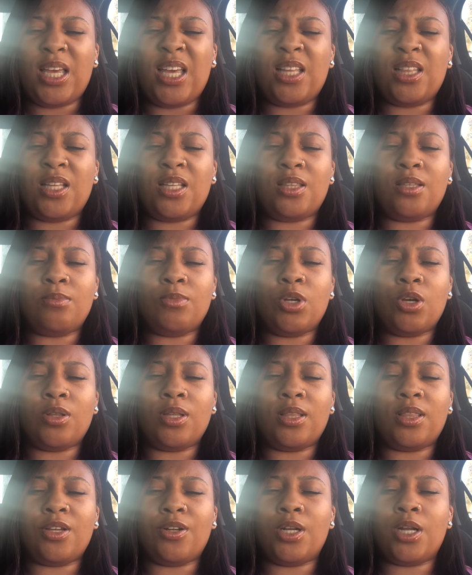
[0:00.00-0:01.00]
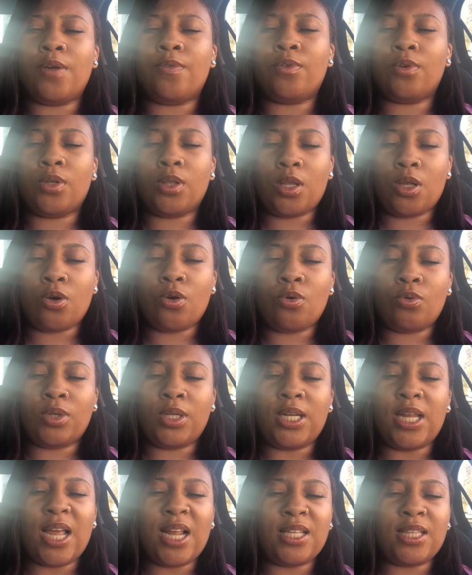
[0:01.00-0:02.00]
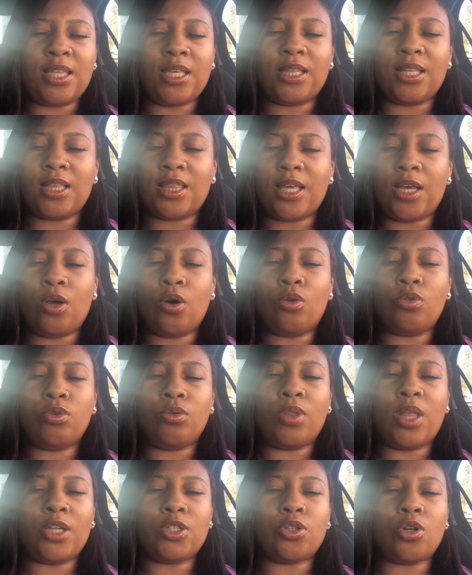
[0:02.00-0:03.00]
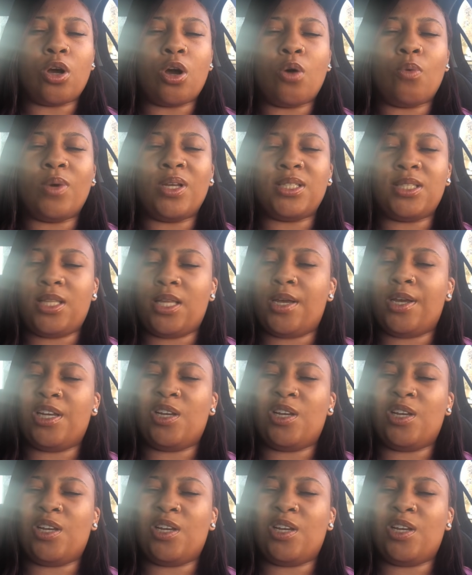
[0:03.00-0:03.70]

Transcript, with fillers: and let them know that they're never alone in anything that they go through, that you're always there.